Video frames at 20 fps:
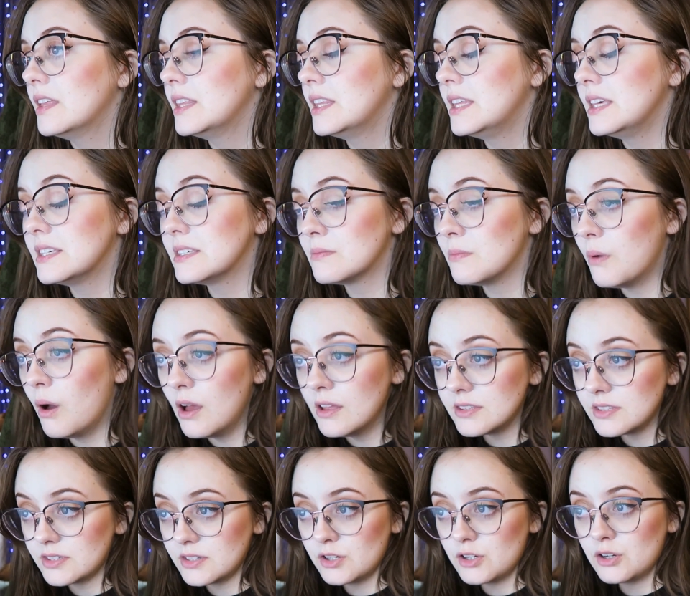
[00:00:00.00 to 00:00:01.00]
This
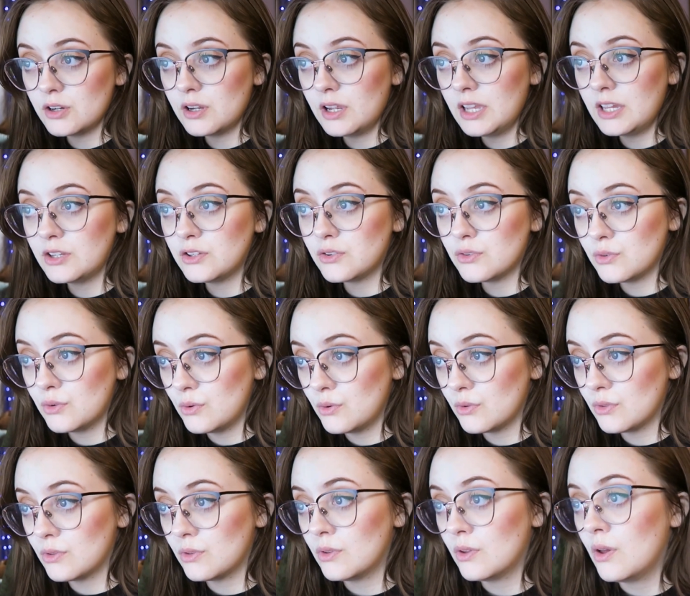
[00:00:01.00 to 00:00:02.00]
monster, in
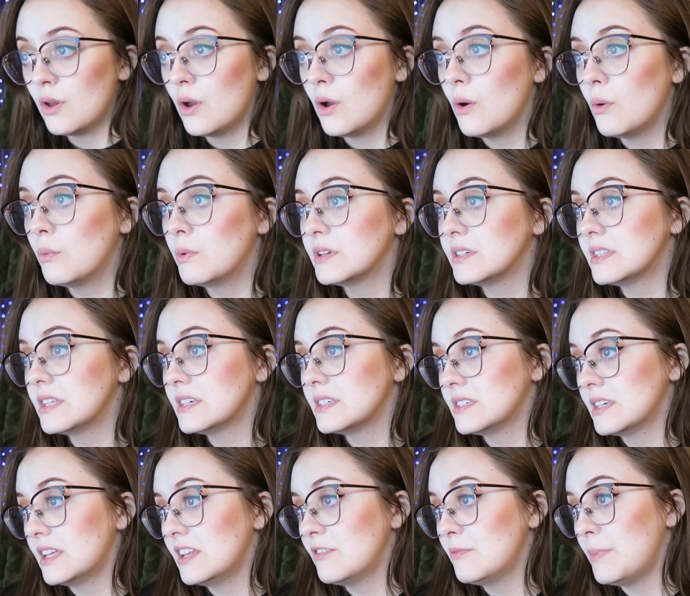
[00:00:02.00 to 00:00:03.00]
truth, was the
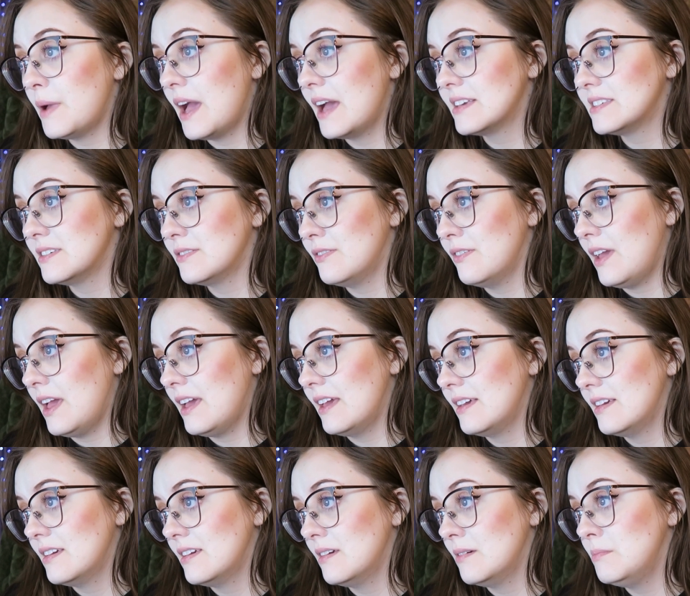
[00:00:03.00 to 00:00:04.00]
son of
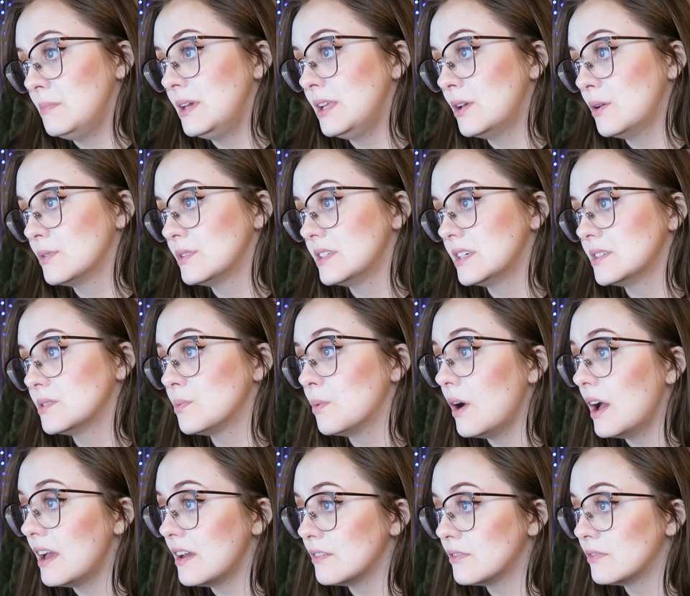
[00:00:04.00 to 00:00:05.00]
Pasiphae, Minos'
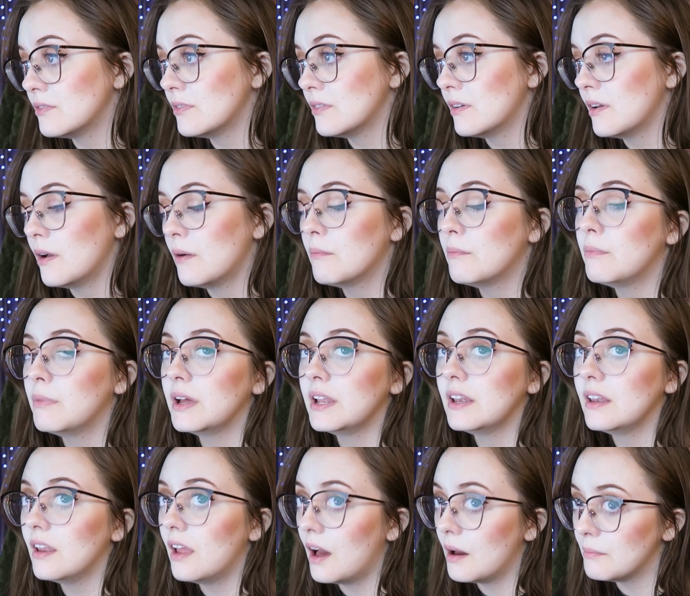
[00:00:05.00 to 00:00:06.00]
wife, but
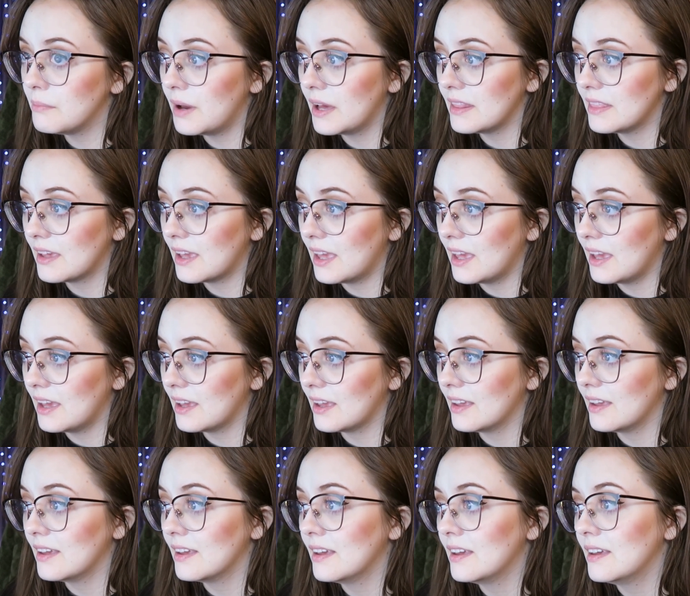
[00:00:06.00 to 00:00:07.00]
not by the
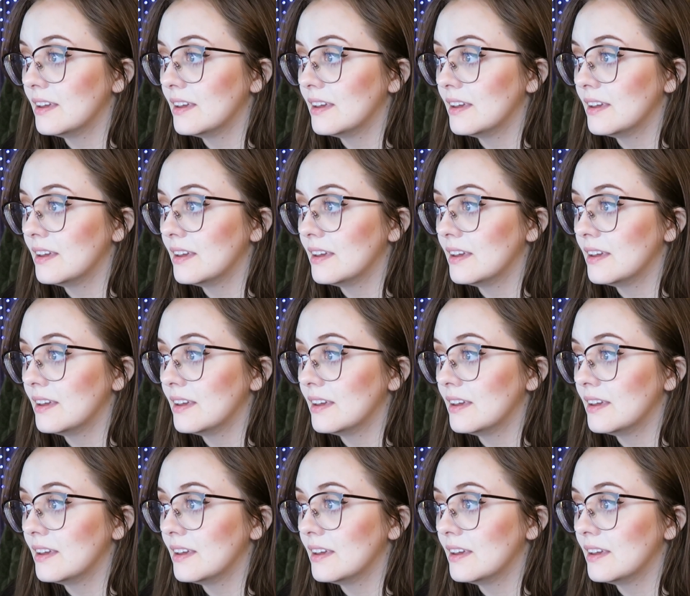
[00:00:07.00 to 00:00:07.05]
king.